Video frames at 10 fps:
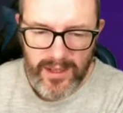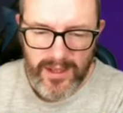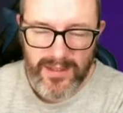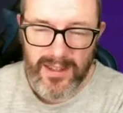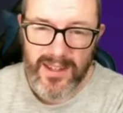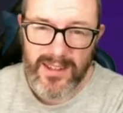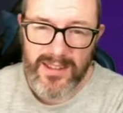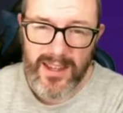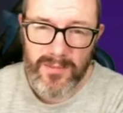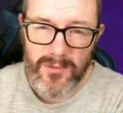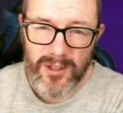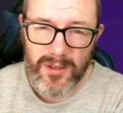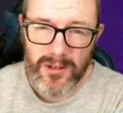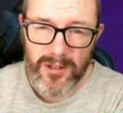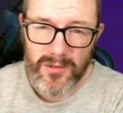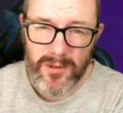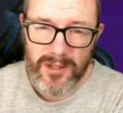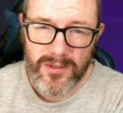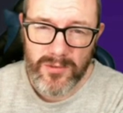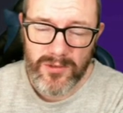And today's game will go a long way
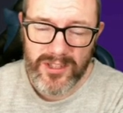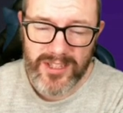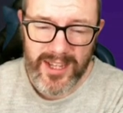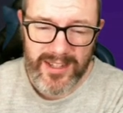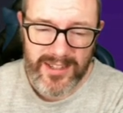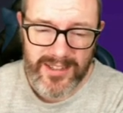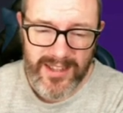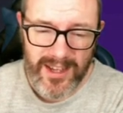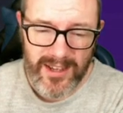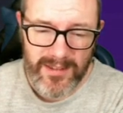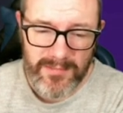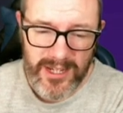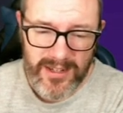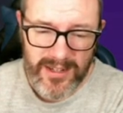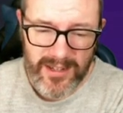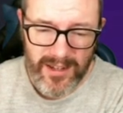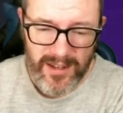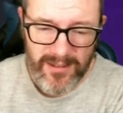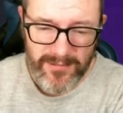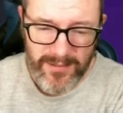towards telling us that Armenia
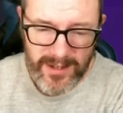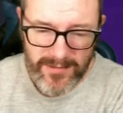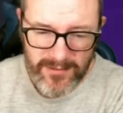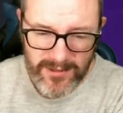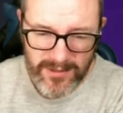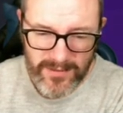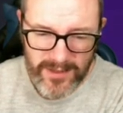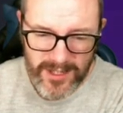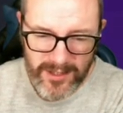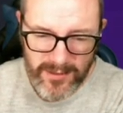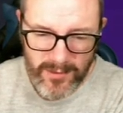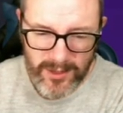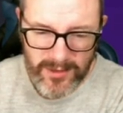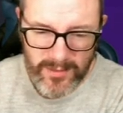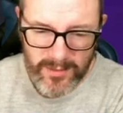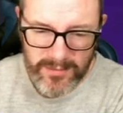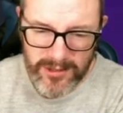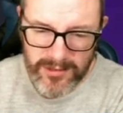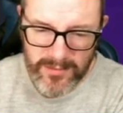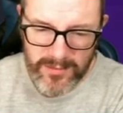are favourites for this one,
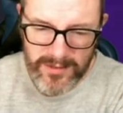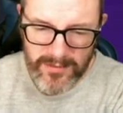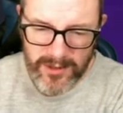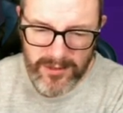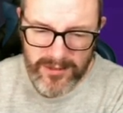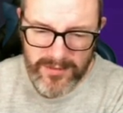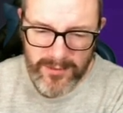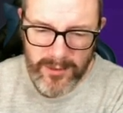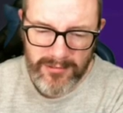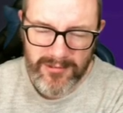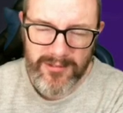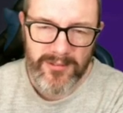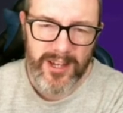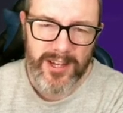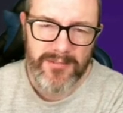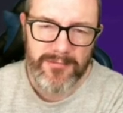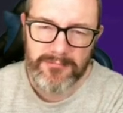but we've got odds of 12 to 5.